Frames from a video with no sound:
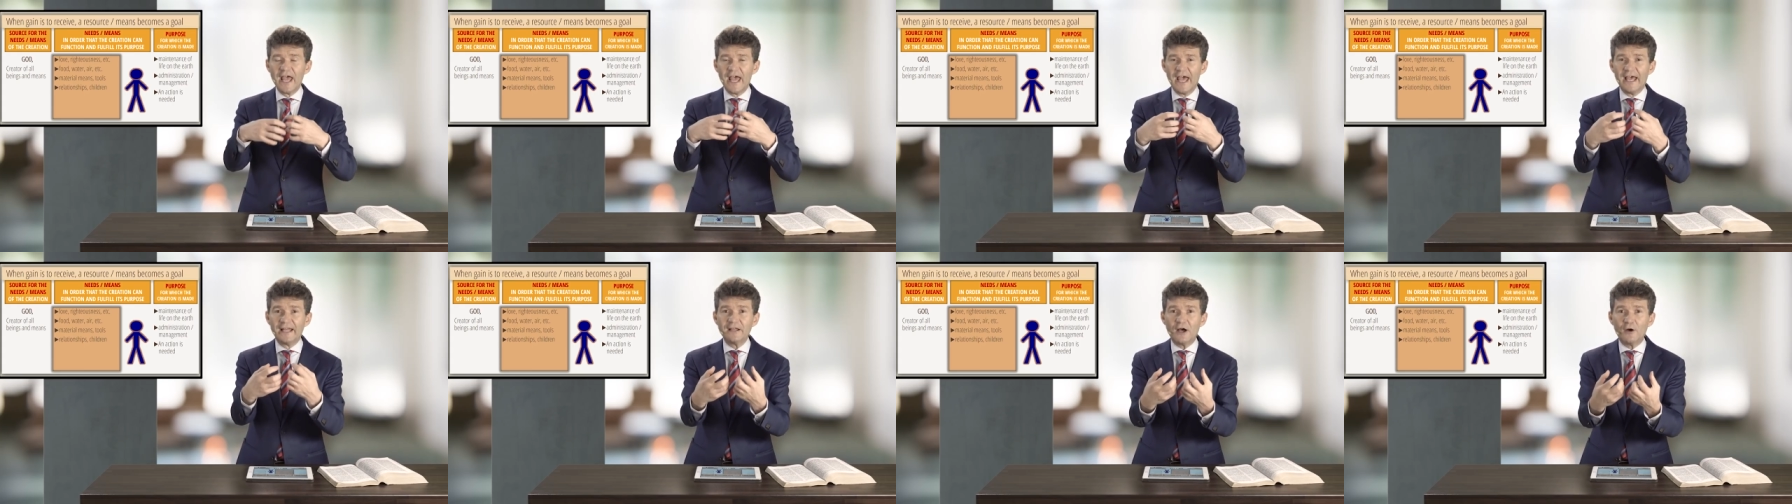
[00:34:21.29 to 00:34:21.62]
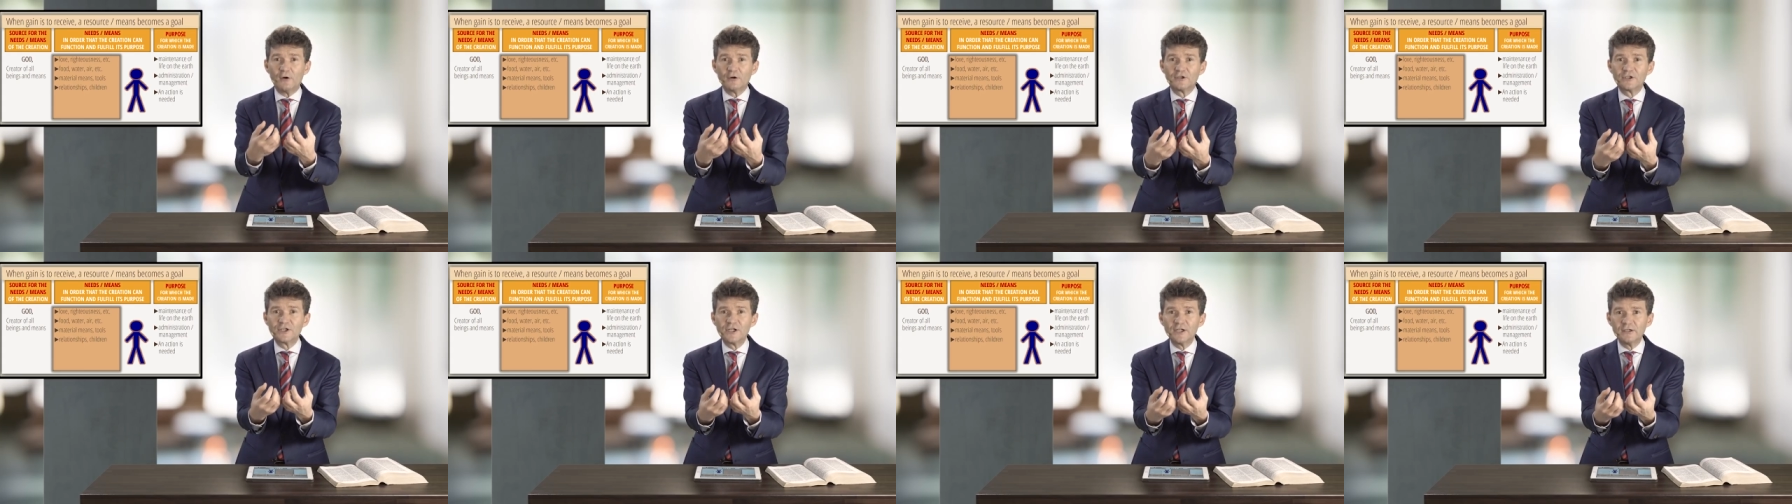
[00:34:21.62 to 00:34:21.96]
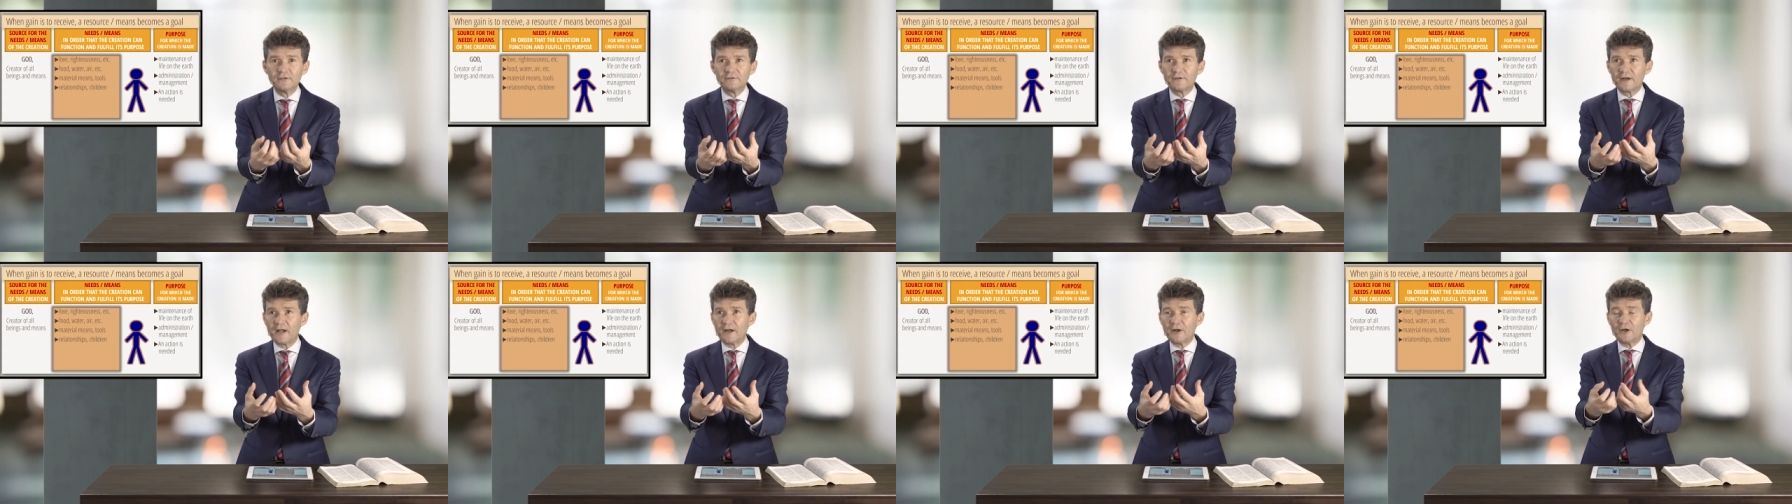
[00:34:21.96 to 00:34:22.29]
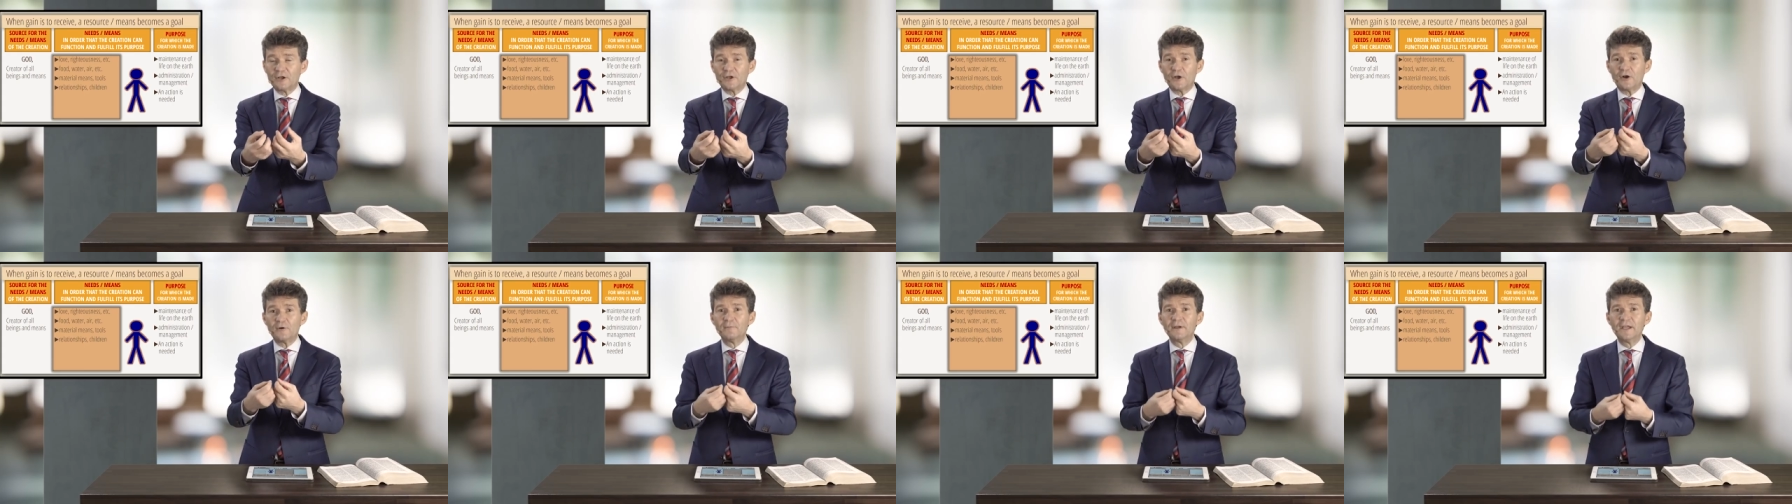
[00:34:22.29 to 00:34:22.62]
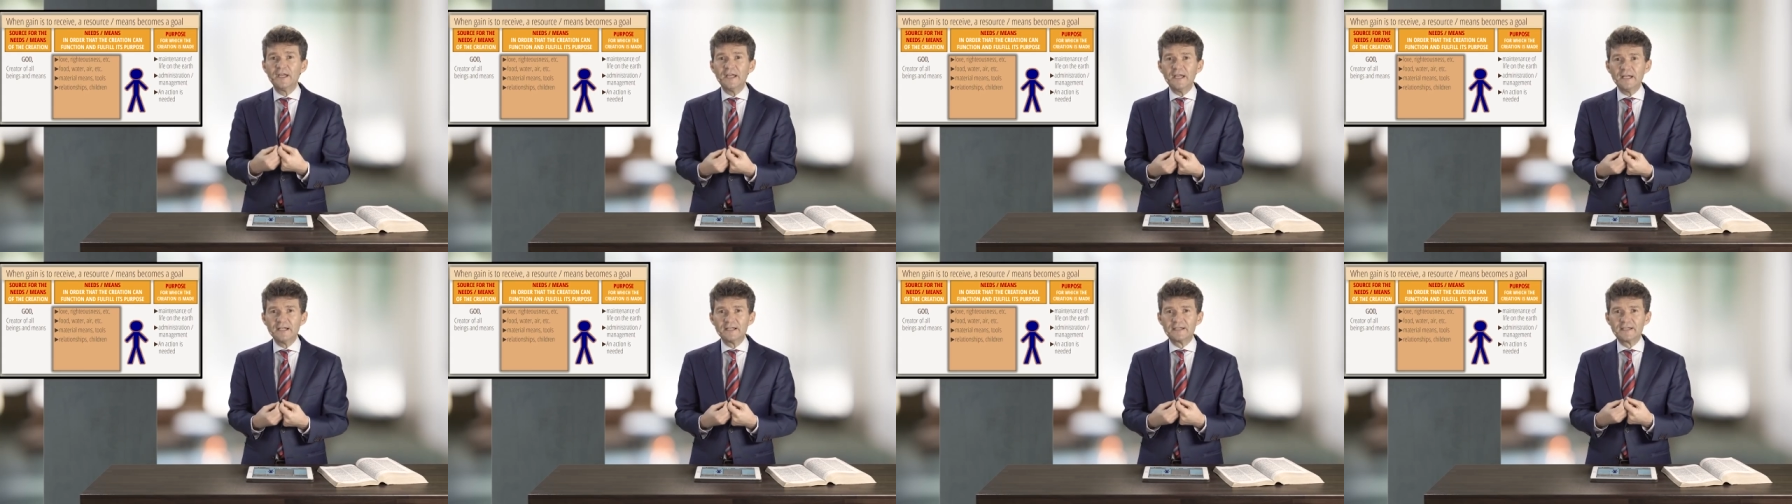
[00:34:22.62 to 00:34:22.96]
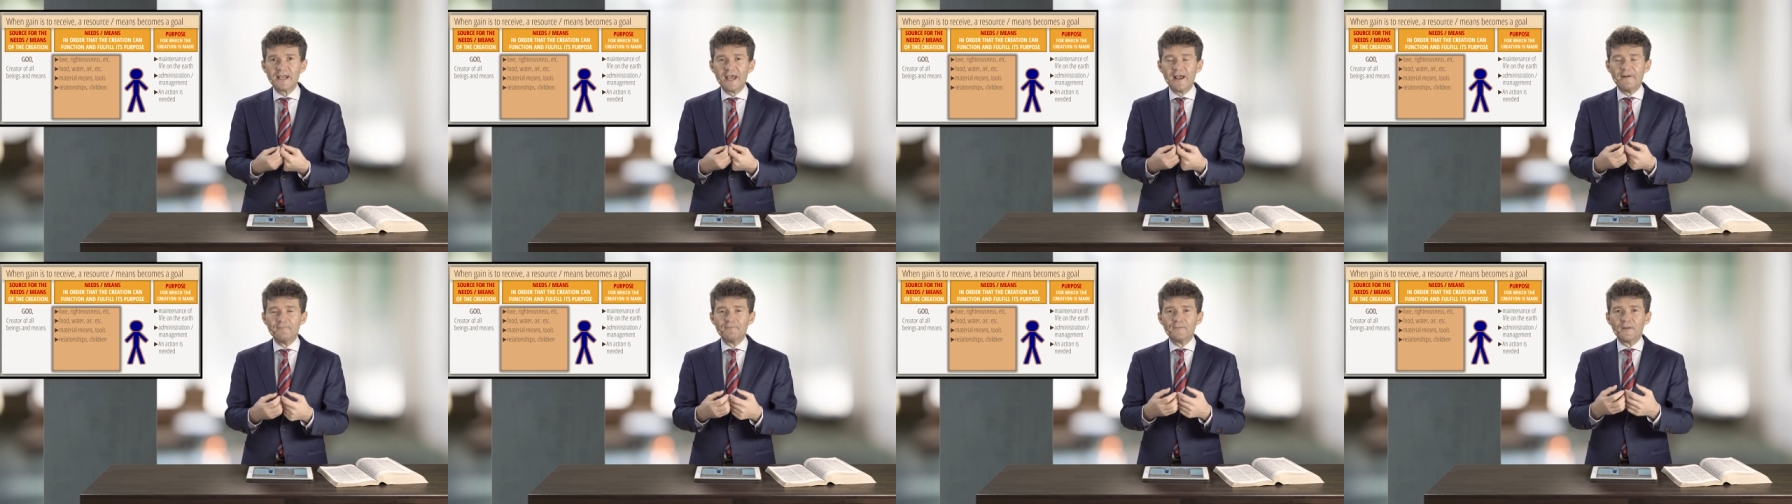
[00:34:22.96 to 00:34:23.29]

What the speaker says: And our children are not our means.